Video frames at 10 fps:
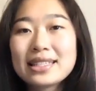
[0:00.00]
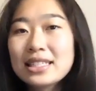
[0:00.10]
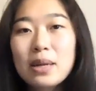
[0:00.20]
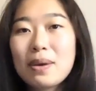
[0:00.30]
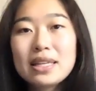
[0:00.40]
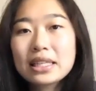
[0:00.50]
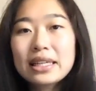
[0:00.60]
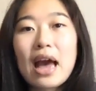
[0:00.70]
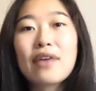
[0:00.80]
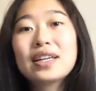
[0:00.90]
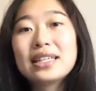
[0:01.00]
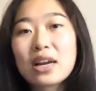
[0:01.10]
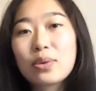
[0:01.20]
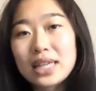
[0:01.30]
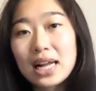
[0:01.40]
into basically every neg
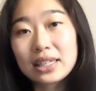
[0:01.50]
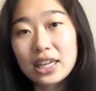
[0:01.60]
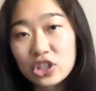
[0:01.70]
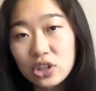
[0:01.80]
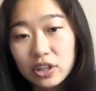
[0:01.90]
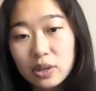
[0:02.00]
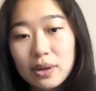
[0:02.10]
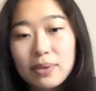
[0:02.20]
retaliation argument.